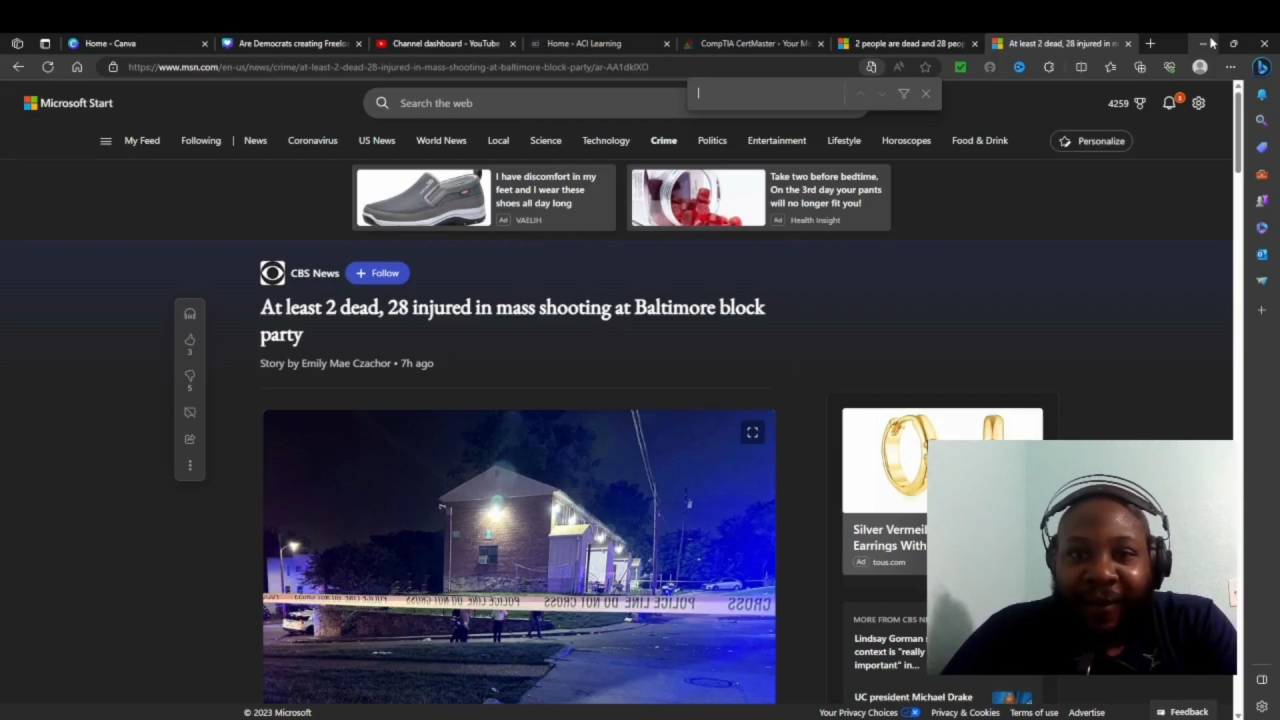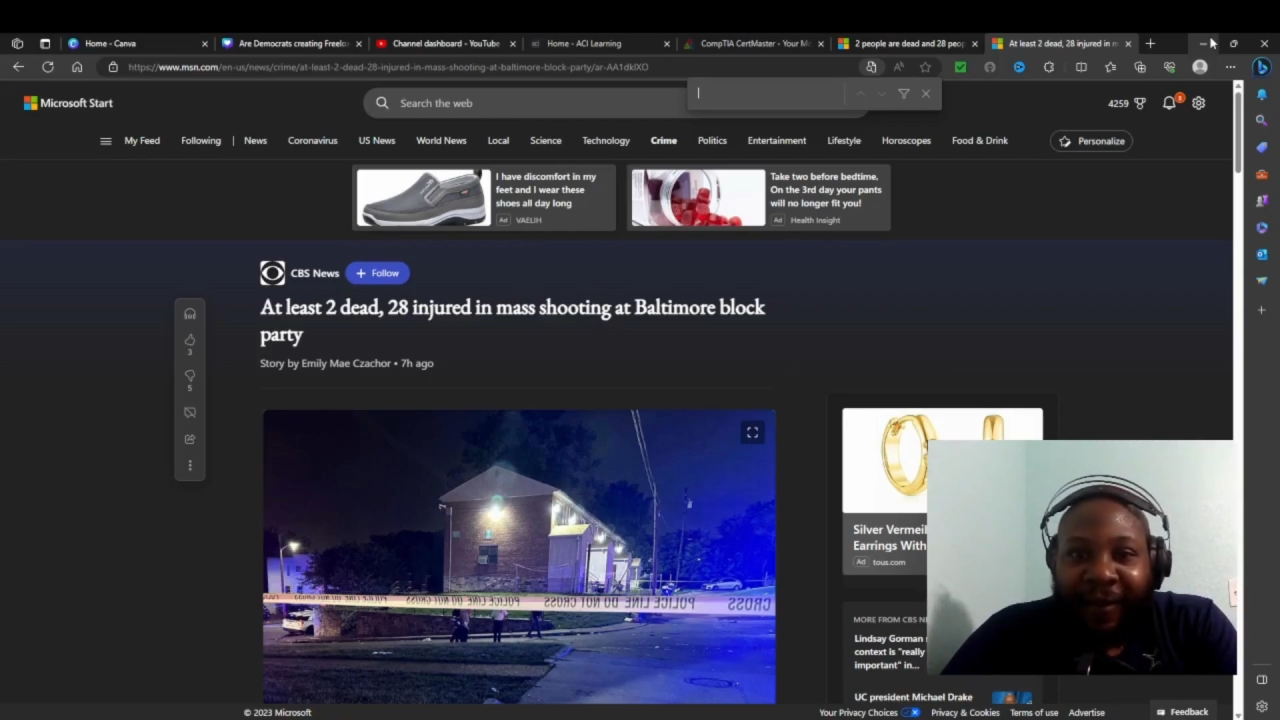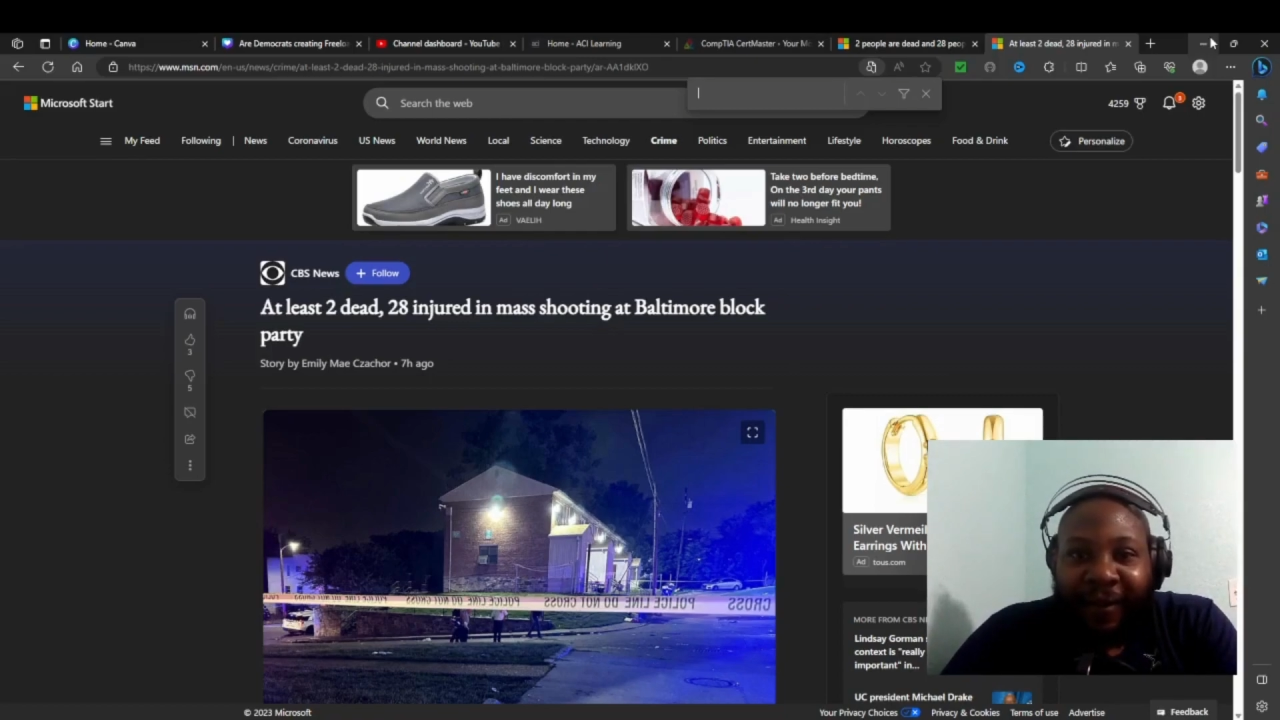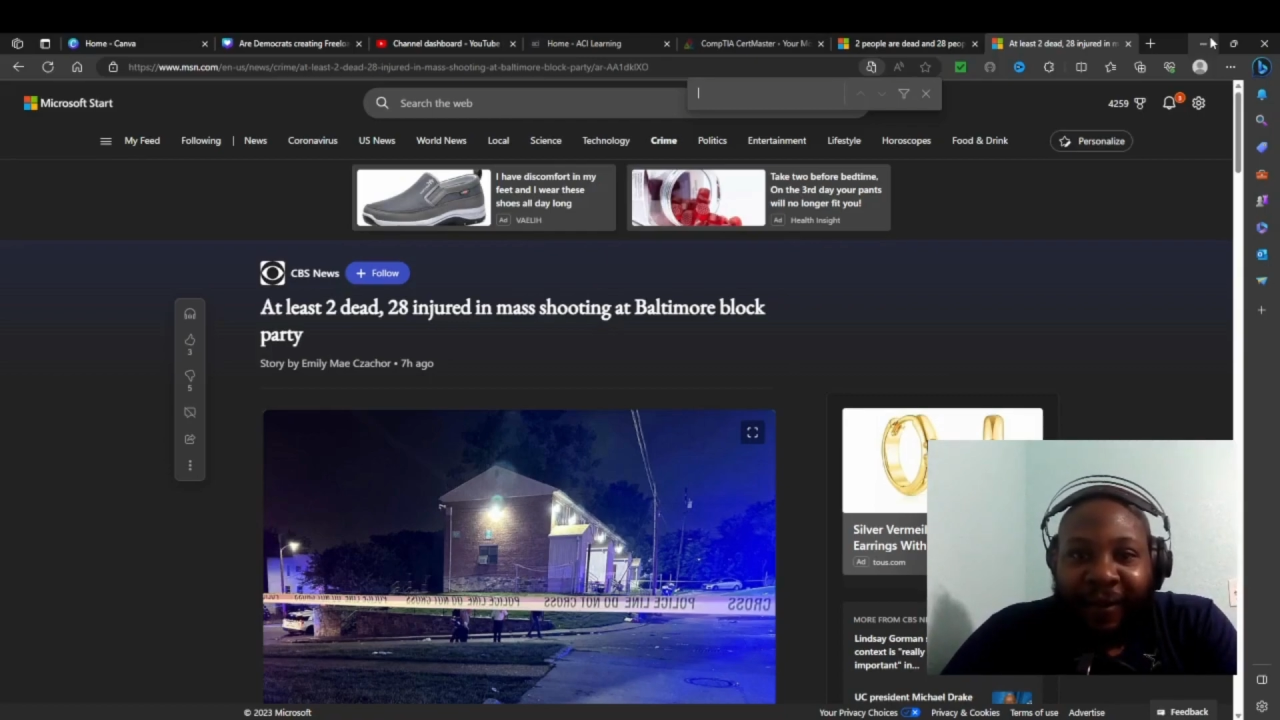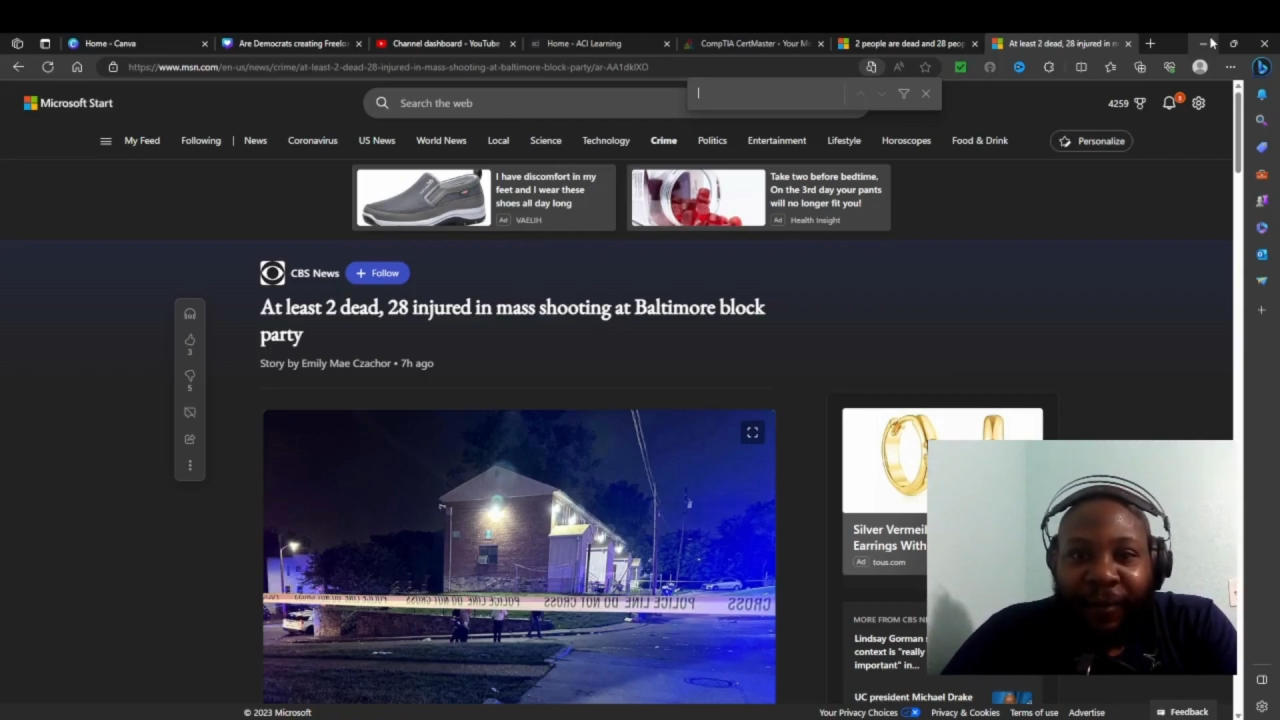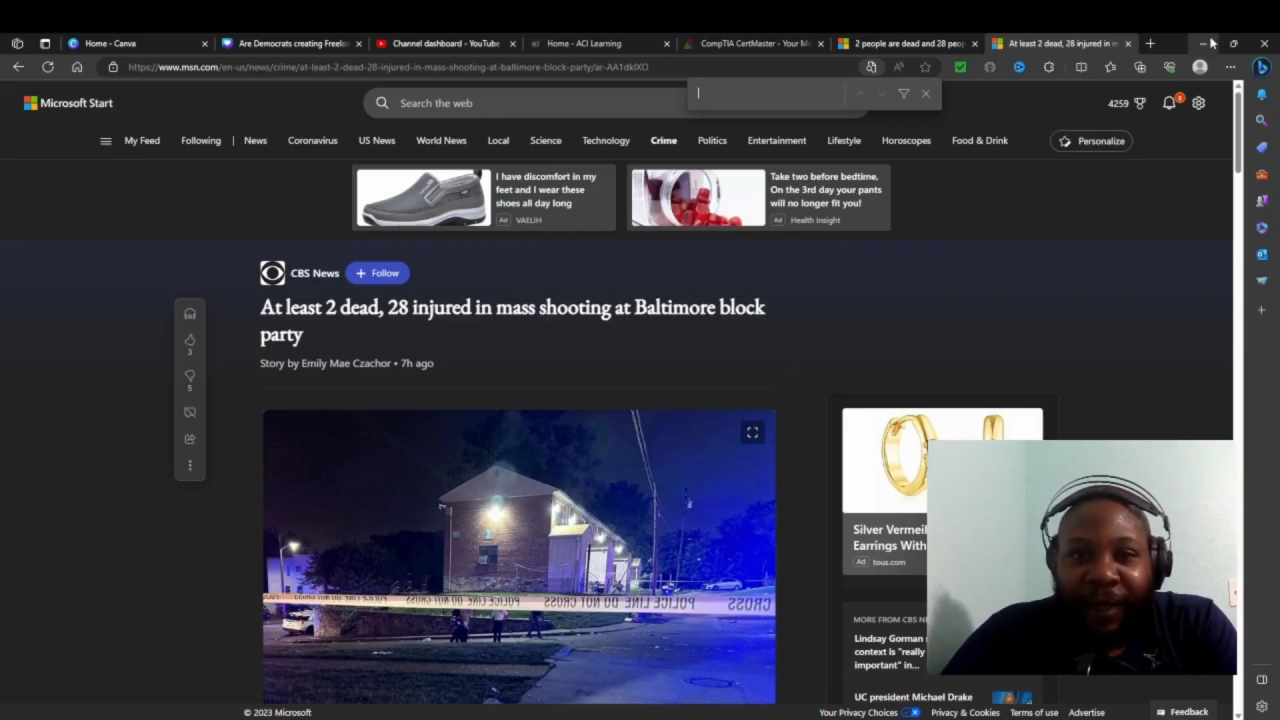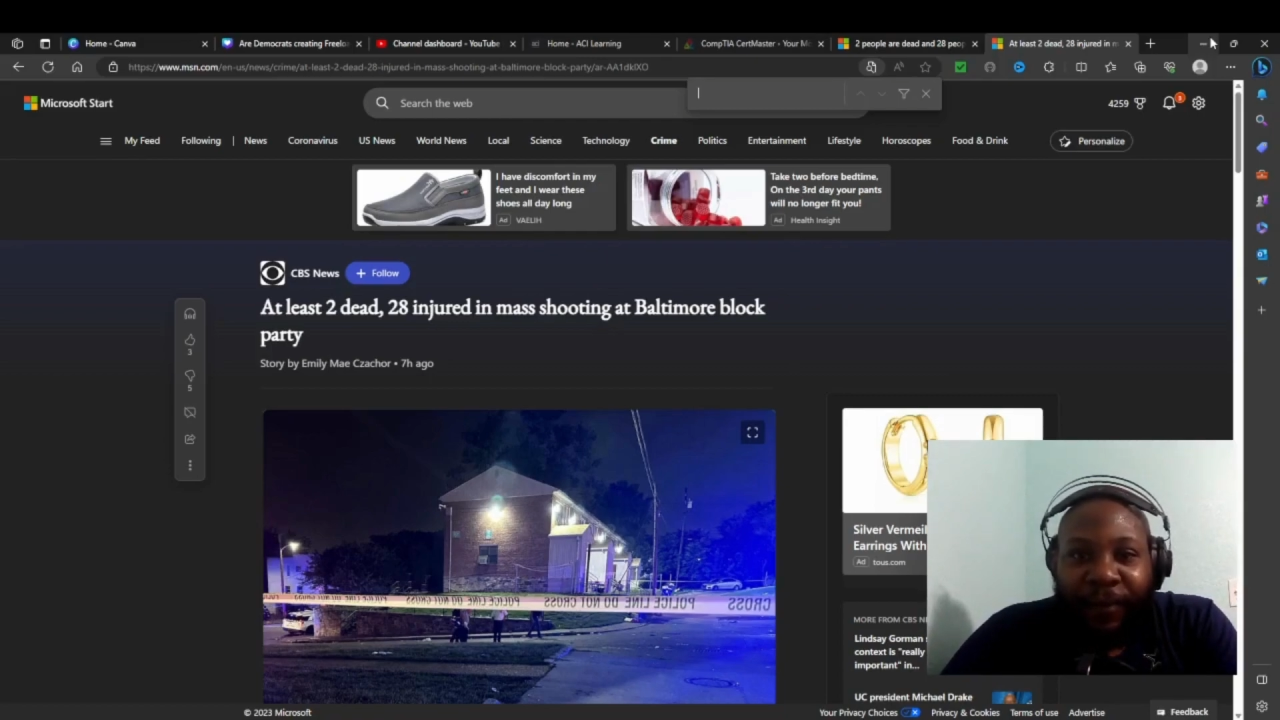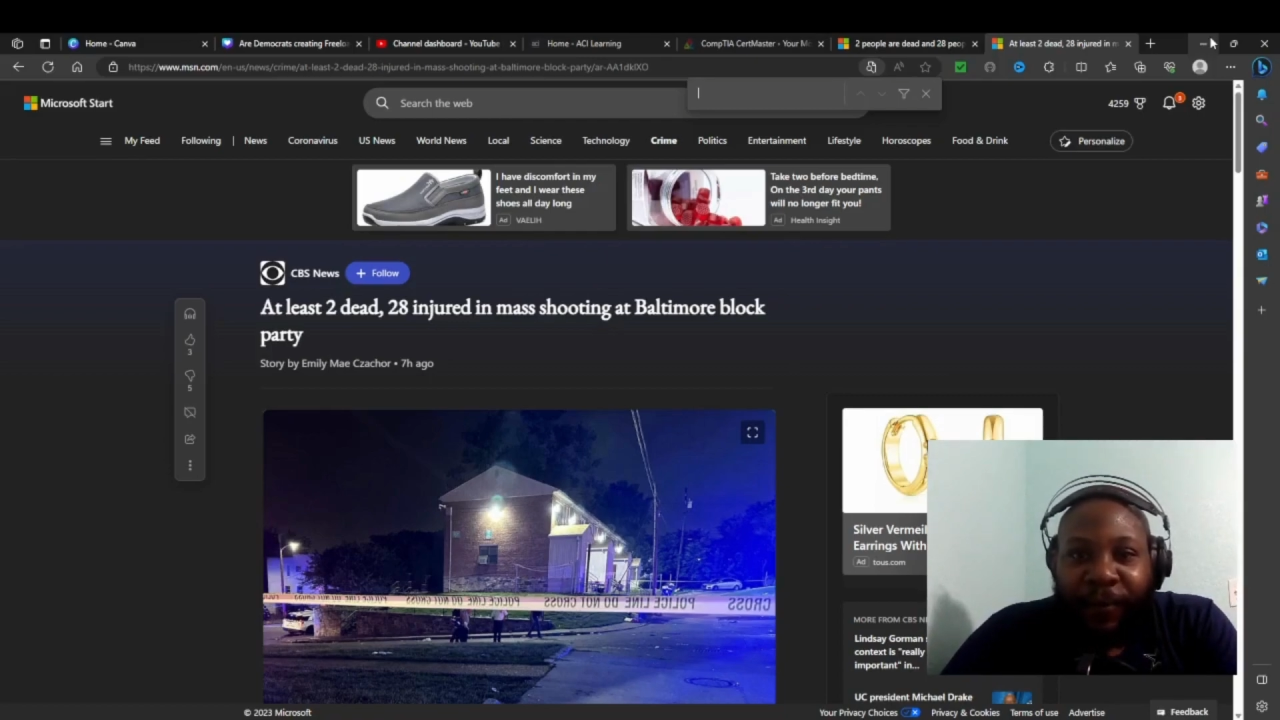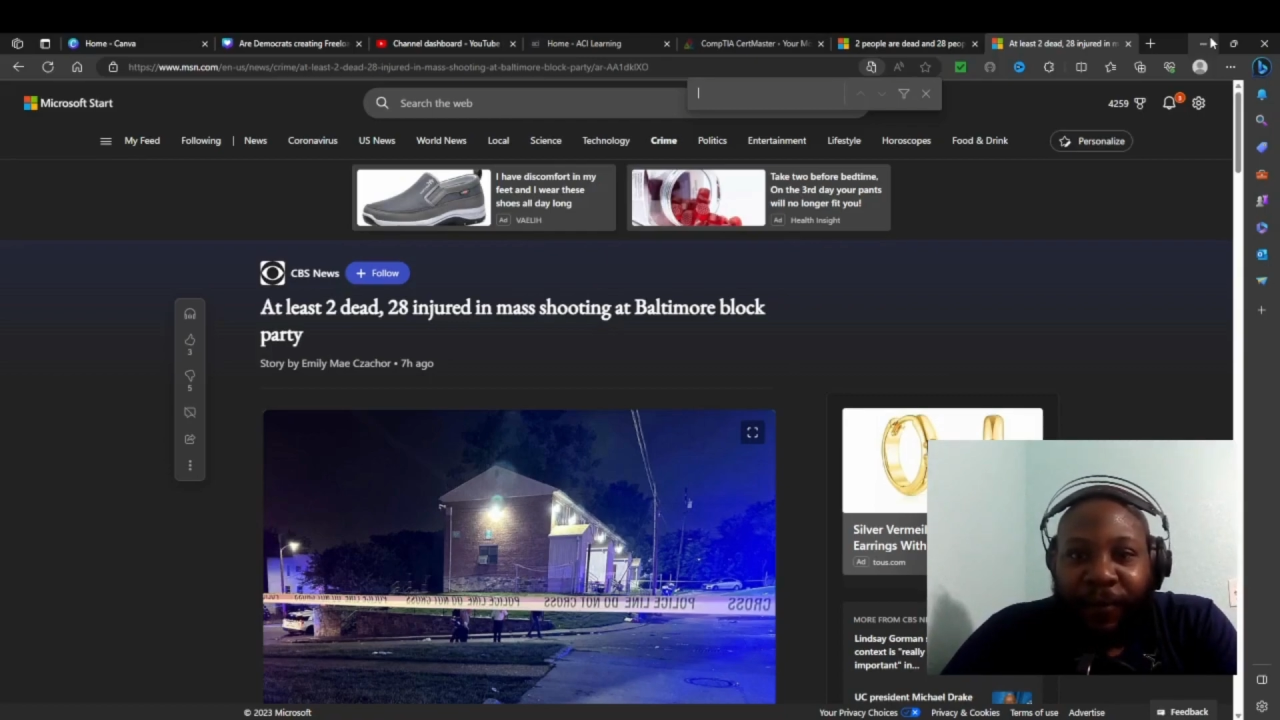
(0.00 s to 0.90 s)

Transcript: I said, black people